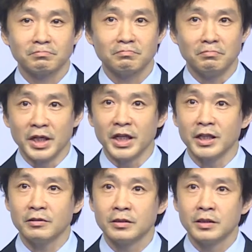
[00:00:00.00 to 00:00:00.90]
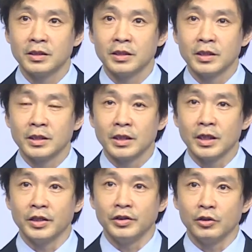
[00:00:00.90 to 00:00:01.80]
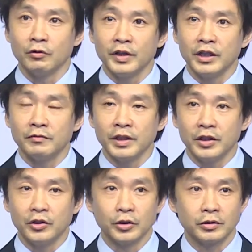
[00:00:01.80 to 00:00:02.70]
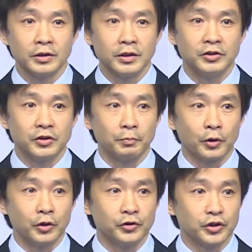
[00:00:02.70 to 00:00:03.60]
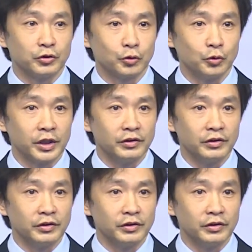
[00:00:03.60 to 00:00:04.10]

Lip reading: Meaning, an innovative leader is a person who can